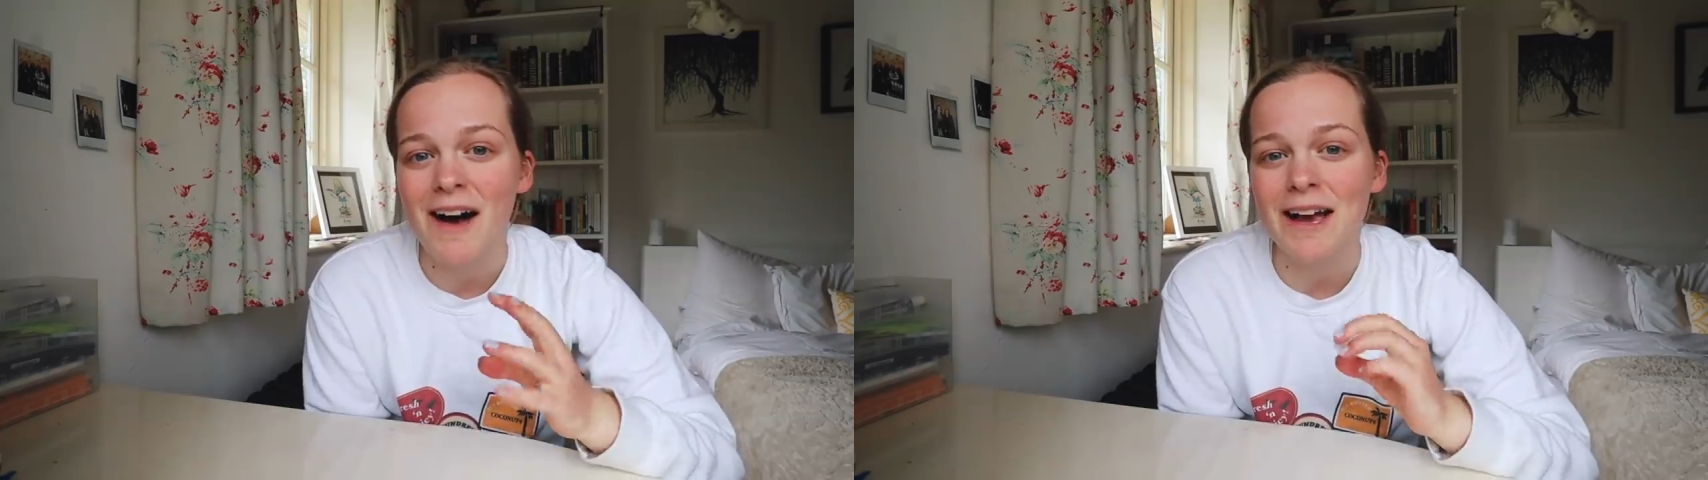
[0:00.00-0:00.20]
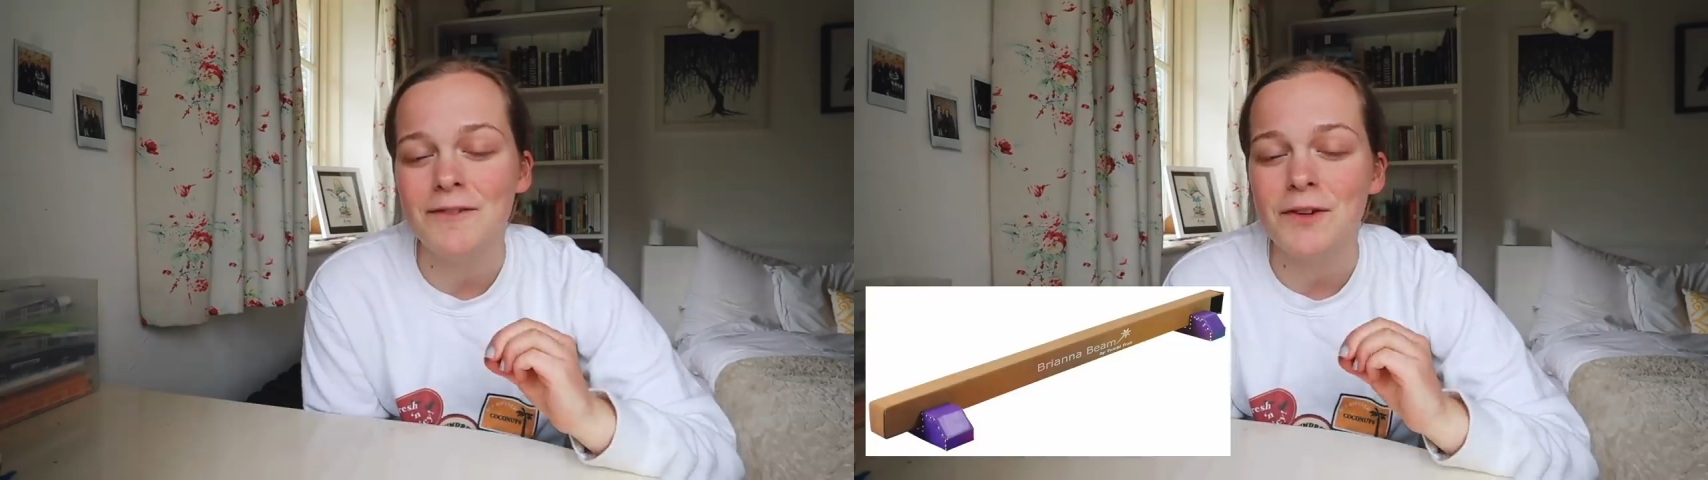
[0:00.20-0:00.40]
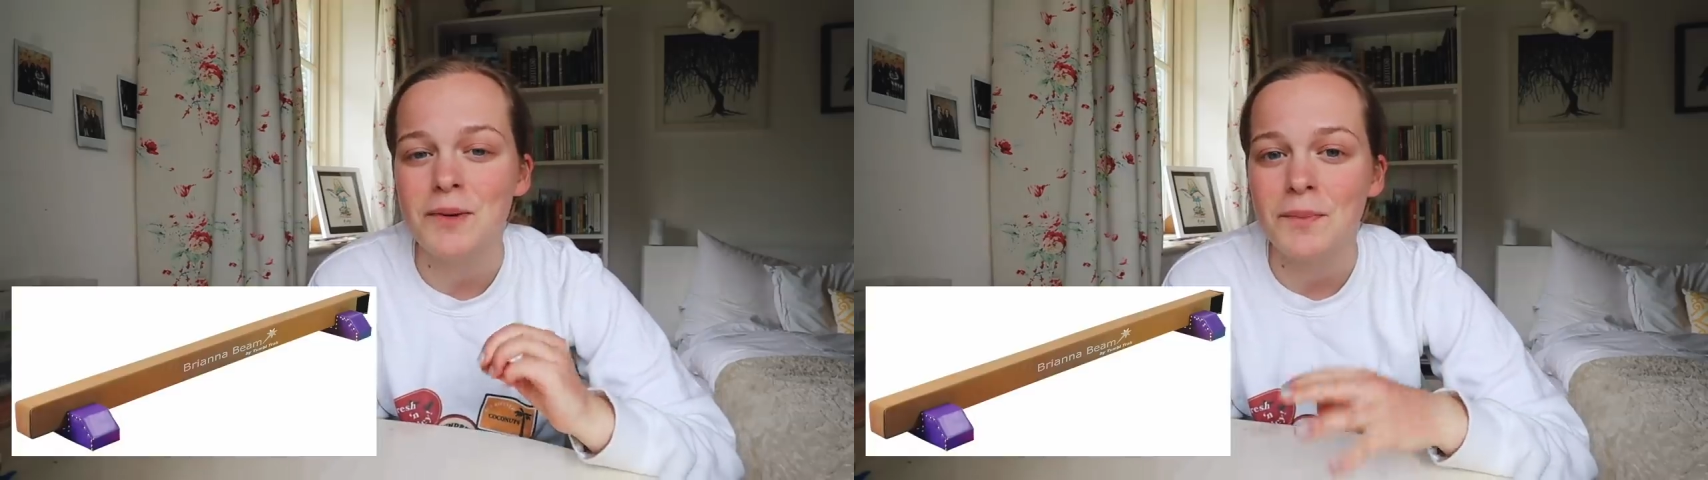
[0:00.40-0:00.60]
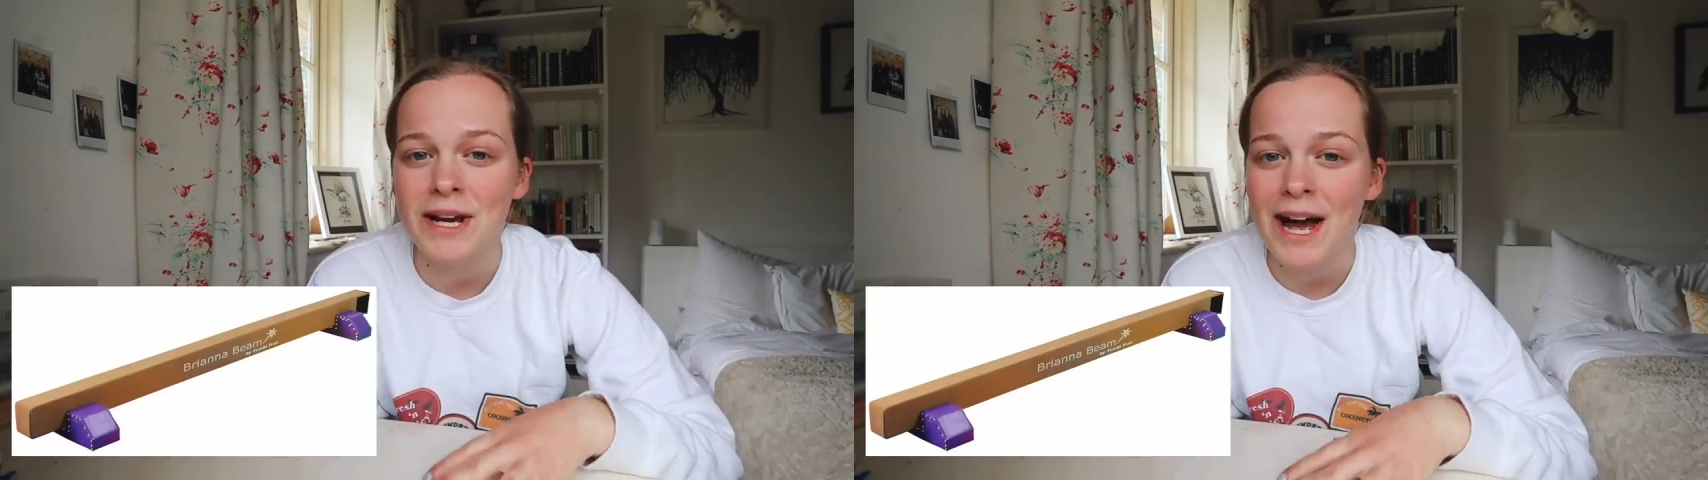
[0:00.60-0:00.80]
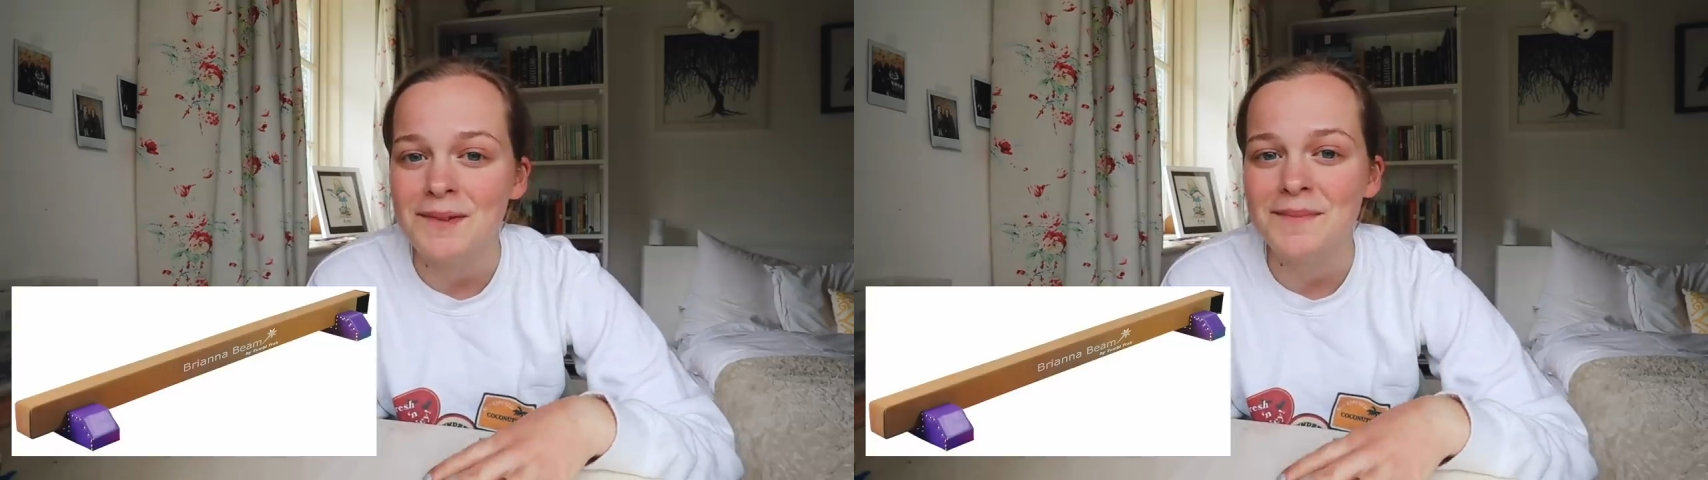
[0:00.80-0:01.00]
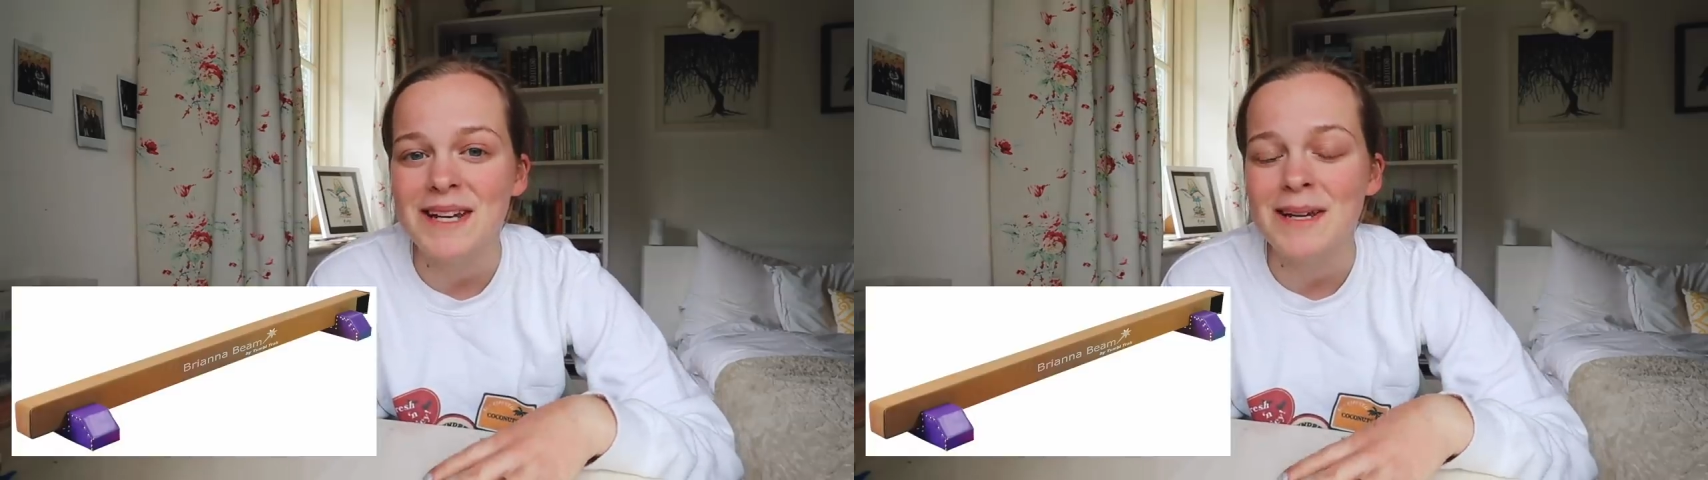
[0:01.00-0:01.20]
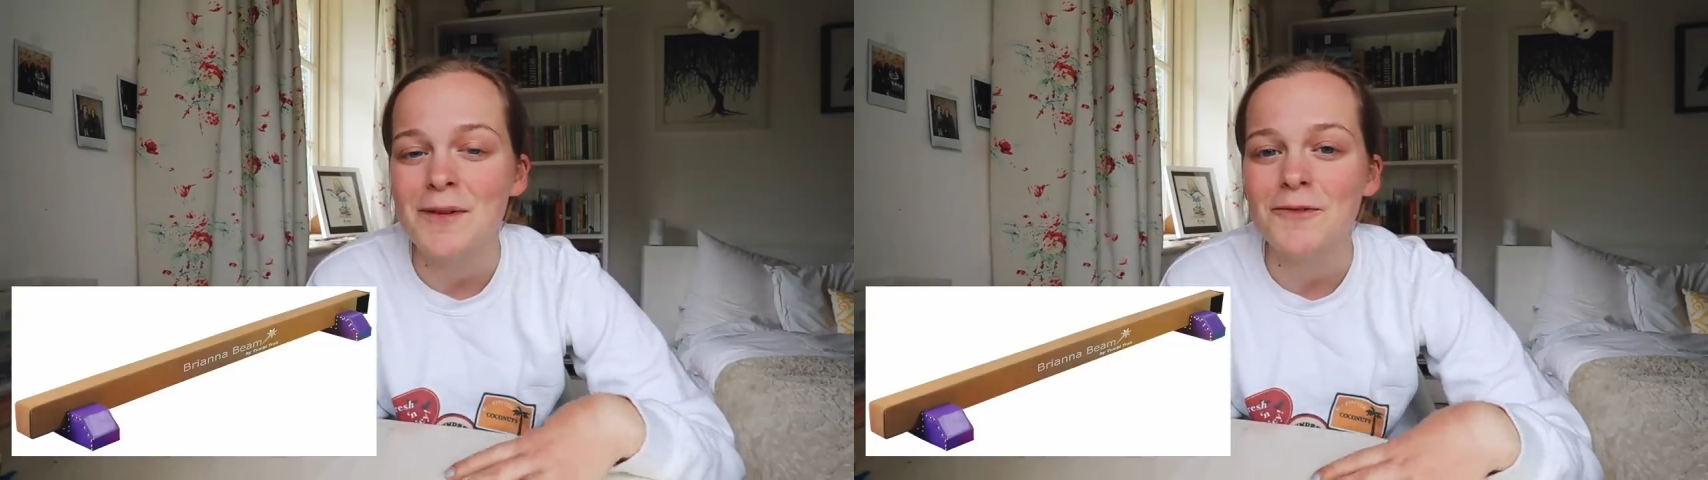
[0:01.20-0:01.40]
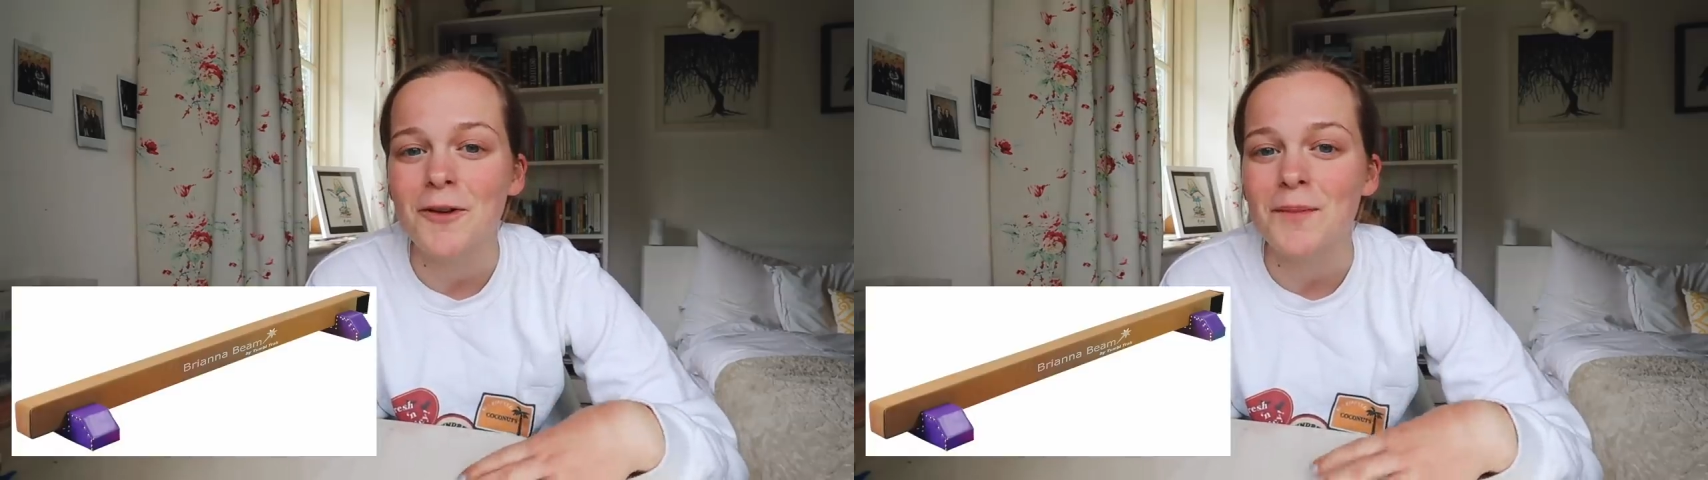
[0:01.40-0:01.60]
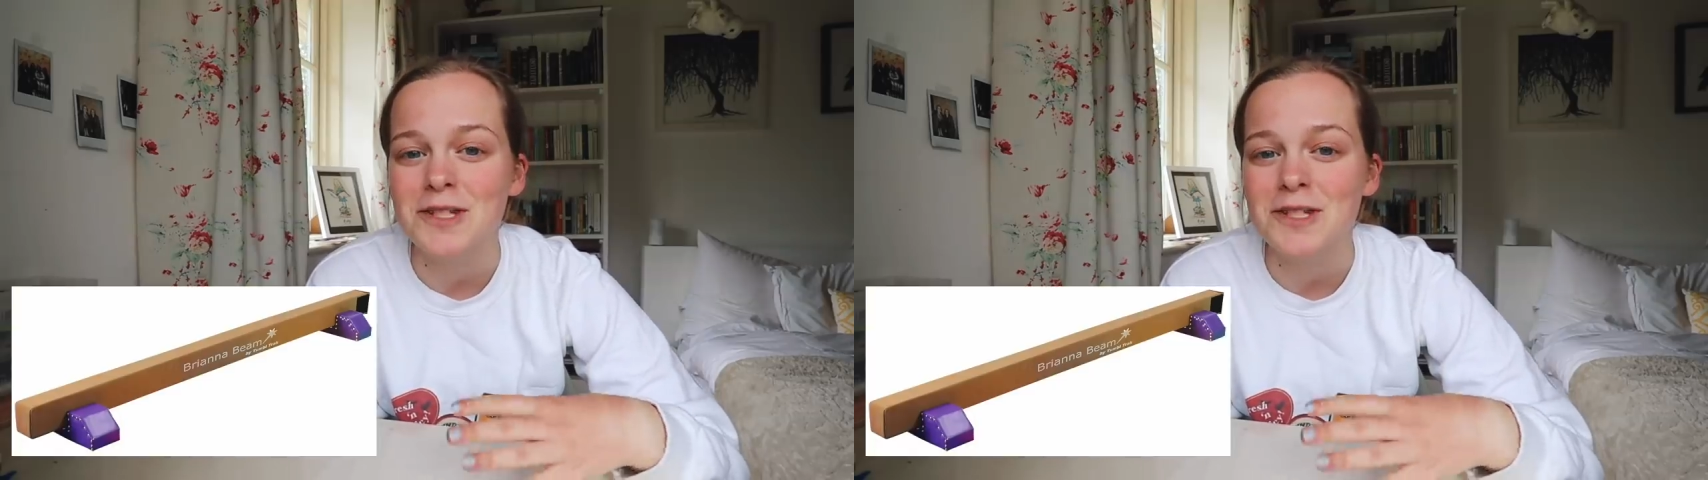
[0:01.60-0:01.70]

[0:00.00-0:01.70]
I have got the Brianna Beam from